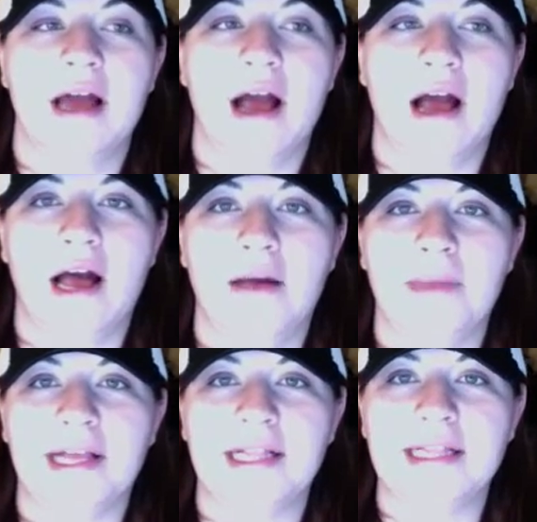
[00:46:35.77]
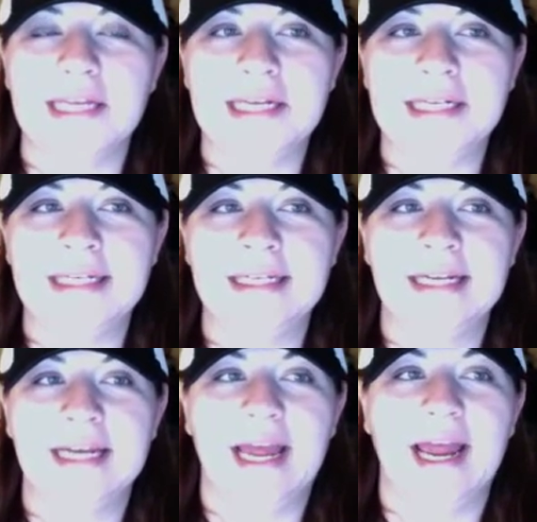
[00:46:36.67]
and clean,
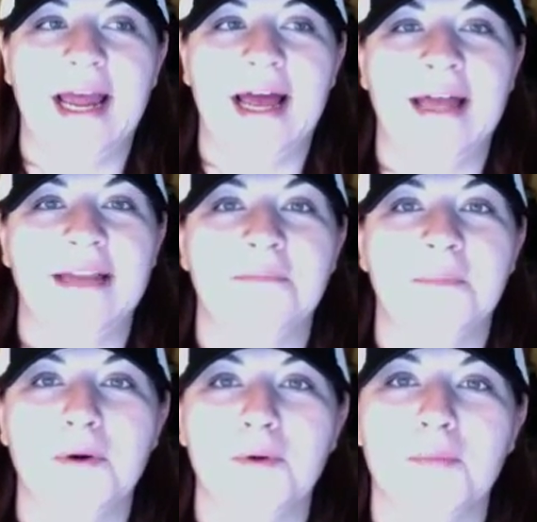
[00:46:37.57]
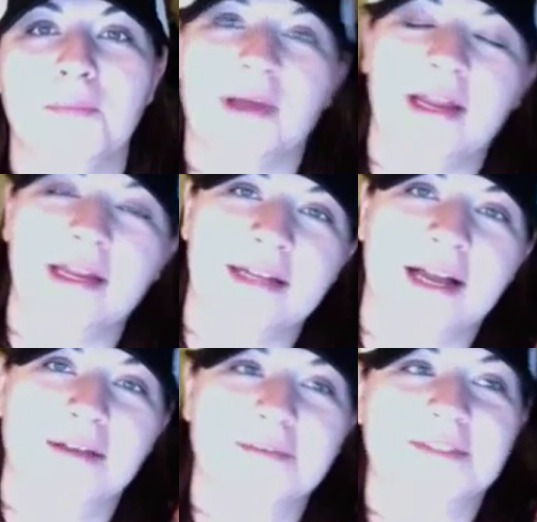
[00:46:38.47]
and boom, in
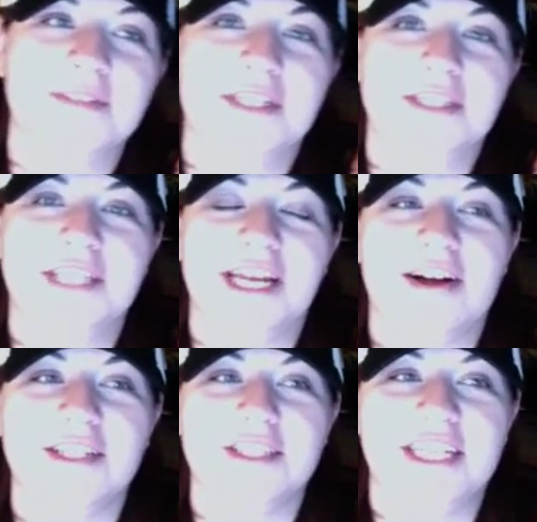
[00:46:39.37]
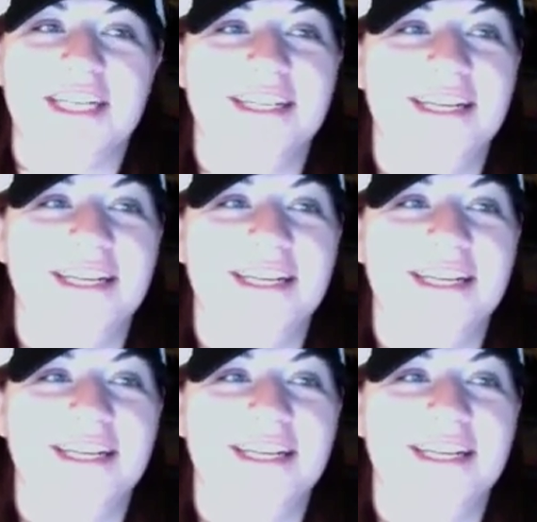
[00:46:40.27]
comes Vanilla Shakeology.